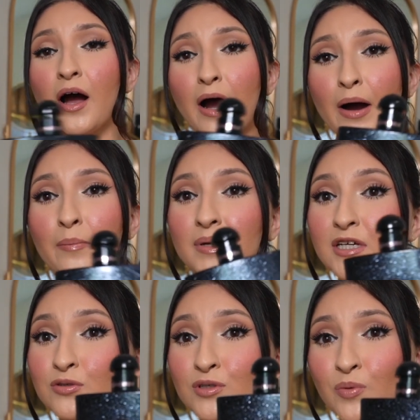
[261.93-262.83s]
Um, but
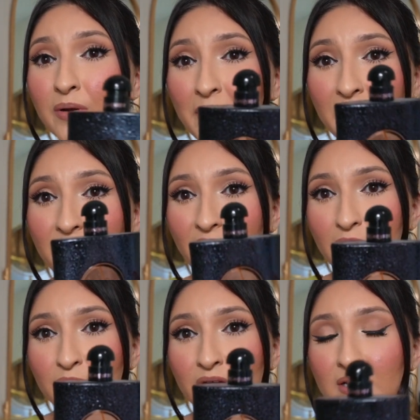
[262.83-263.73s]
this was one of my
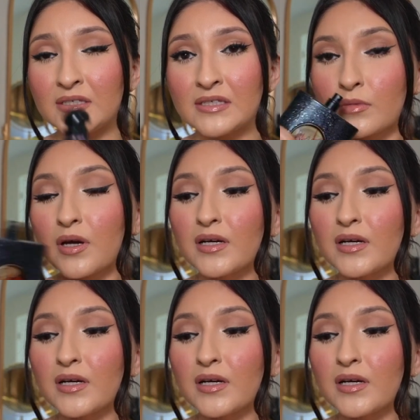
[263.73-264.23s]
favorites.